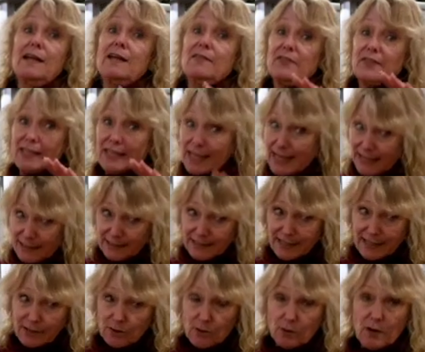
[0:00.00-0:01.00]
They can't
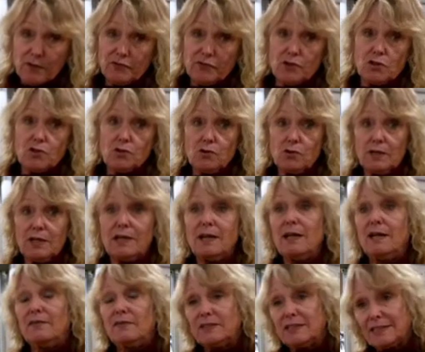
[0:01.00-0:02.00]
take her off the jury.
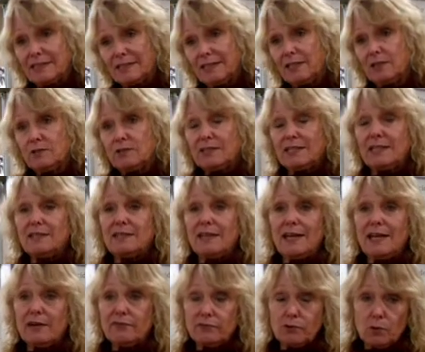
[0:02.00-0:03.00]
This is hearsay. They
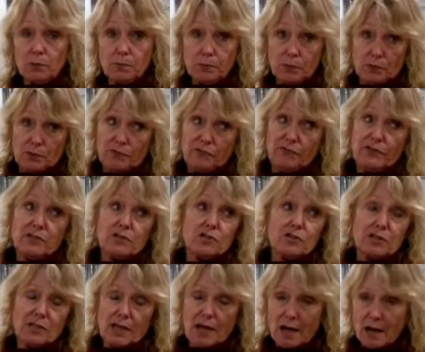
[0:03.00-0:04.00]
have no proof. You
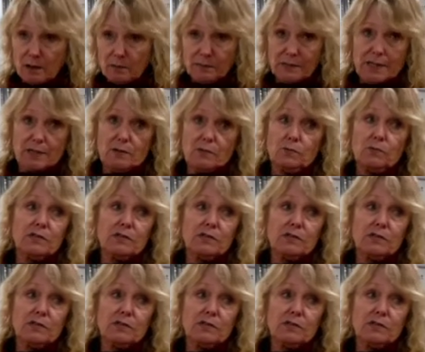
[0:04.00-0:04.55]
just calm down.